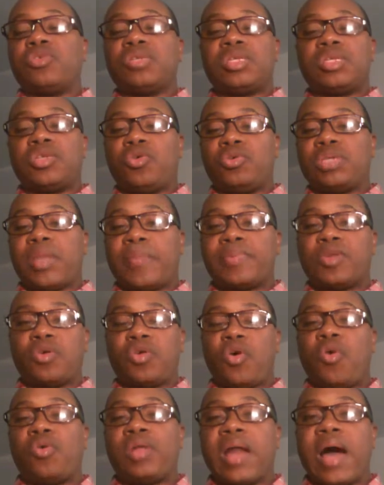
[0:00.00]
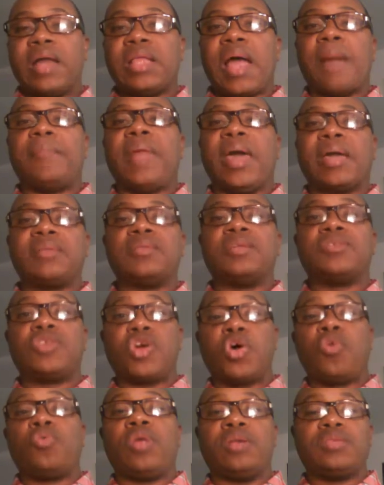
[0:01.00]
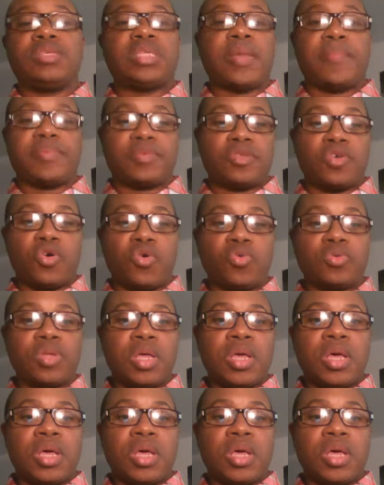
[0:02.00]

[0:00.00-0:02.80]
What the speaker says: this episode a whole lot. I'm liking the tone of this episode.